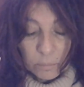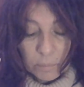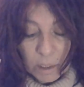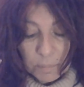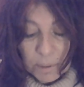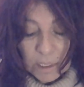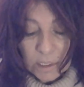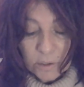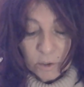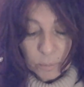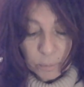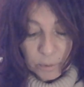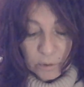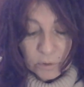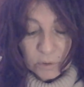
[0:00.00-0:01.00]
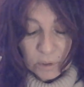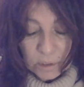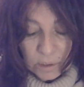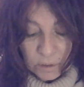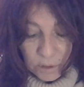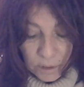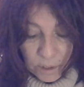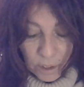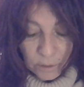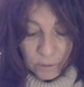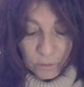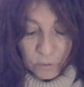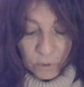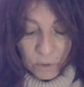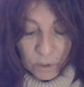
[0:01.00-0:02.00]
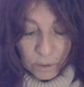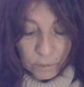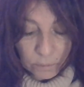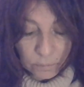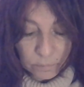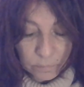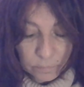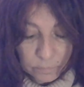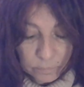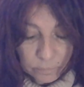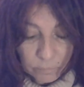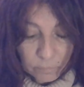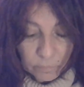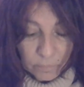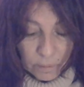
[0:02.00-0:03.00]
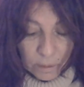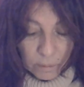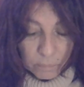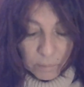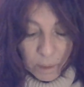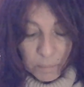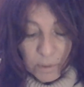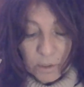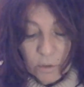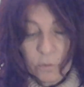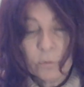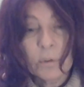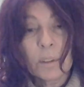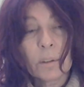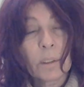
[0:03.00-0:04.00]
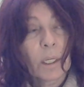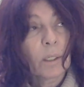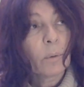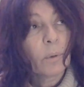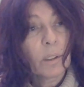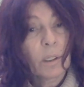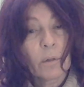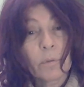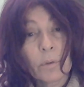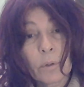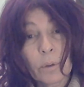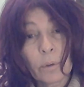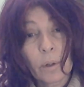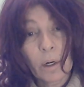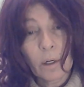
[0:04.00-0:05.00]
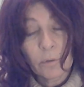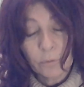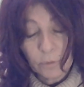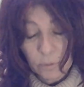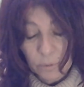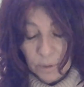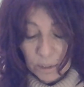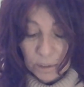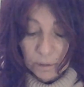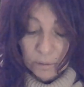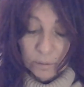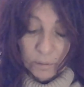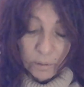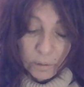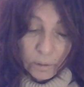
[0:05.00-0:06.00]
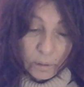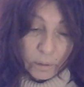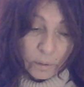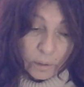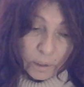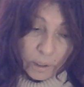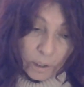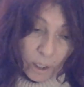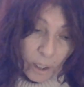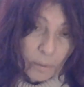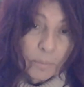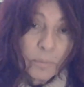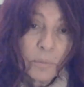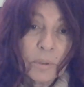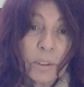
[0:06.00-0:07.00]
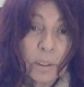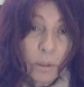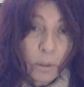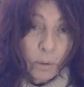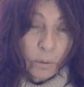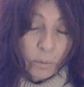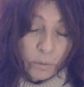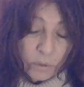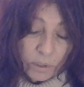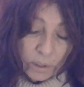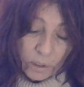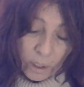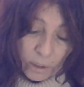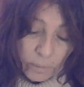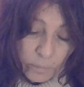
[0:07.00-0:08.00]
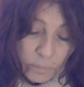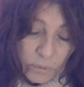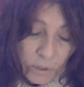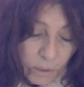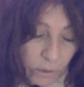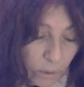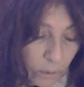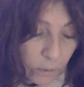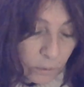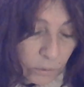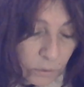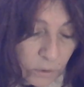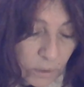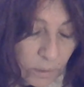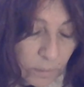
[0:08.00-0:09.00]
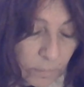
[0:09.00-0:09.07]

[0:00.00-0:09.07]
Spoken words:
Maybe because the person is younger than you. Maybe you feel like whatever they're offering, it comes, it goes, it comes, it goes.